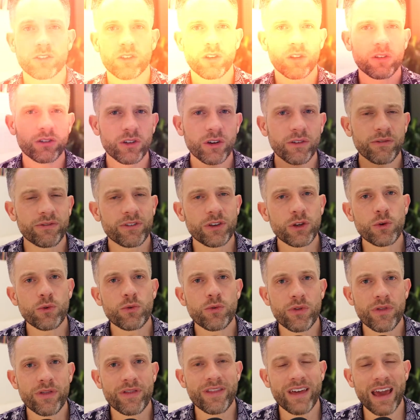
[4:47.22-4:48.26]
So, those are a few
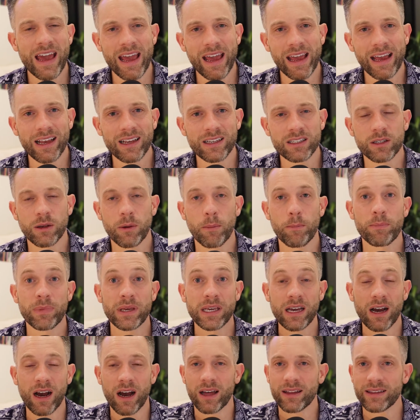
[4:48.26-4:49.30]
things
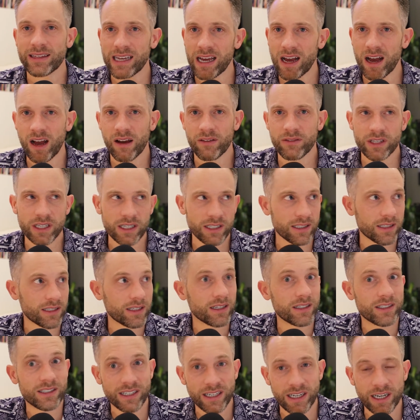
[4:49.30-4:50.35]
beyond the obvious
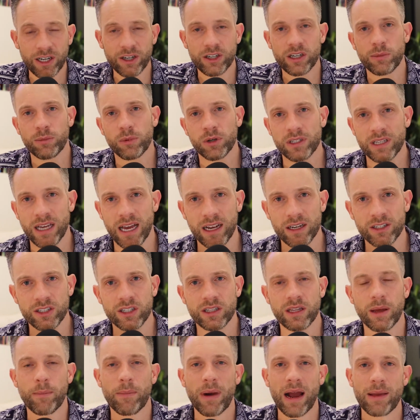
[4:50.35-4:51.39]
security
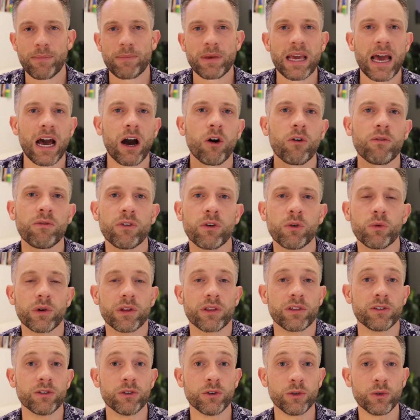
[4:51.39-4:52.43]
protection that might be helpful
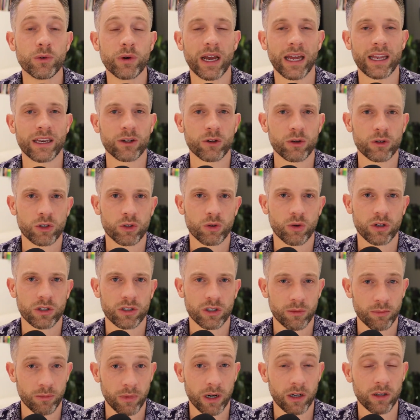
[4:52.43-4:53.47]
with you and your short
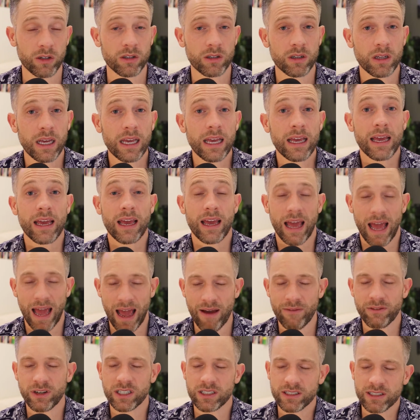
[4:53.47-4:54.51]
term rental
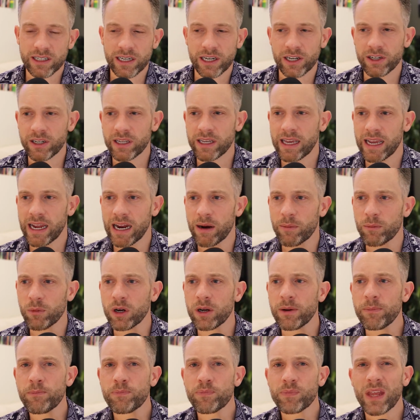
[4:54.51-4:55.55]
having a security
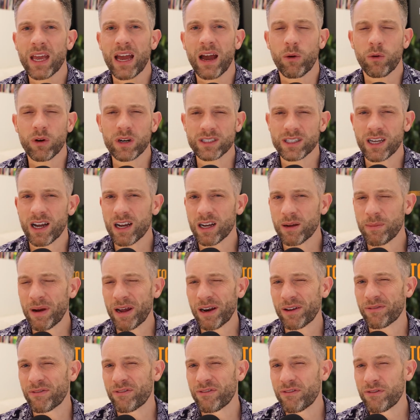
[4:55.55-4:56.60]
camera. I want to talk
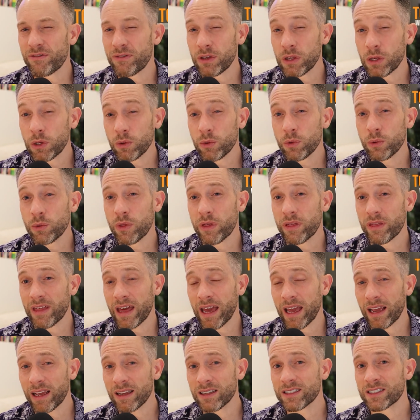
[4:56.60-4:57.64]
about a few
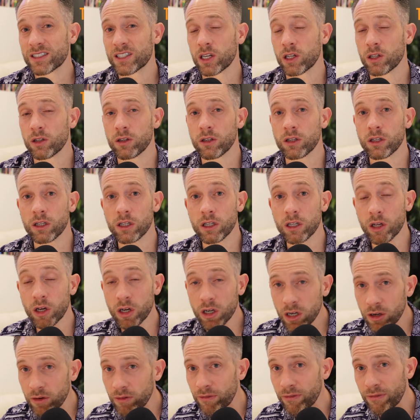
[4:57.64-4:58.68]
things to
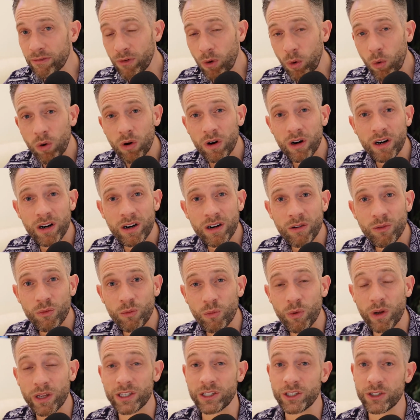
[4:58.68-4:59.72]
look for
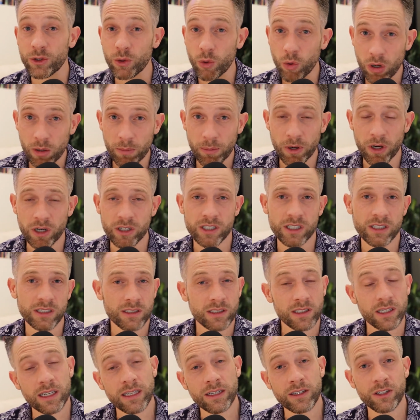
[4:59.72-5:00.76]
when you're
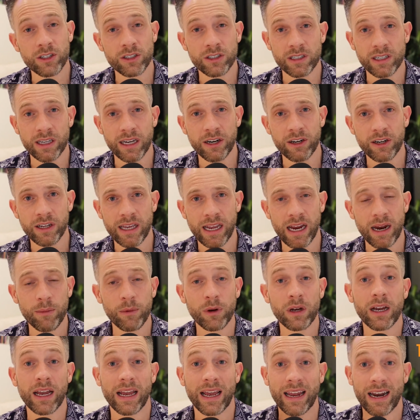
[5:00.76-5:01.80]
purchasing your security
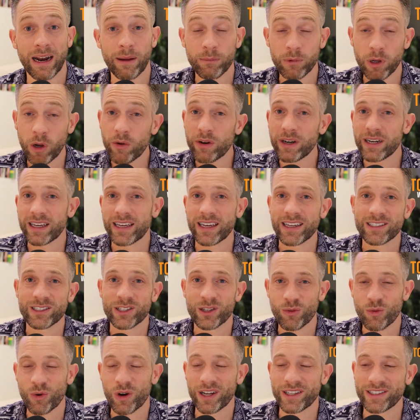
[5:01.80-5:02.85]
camera, and I'm going to get
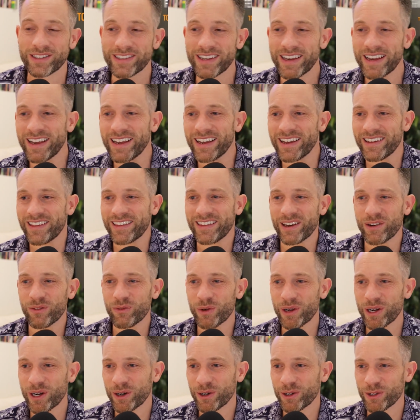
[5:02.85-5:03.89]
to the ones that
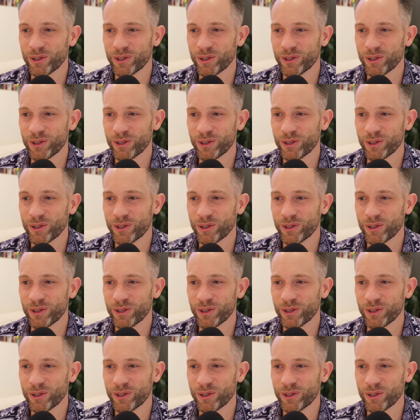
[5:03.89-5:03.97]
we are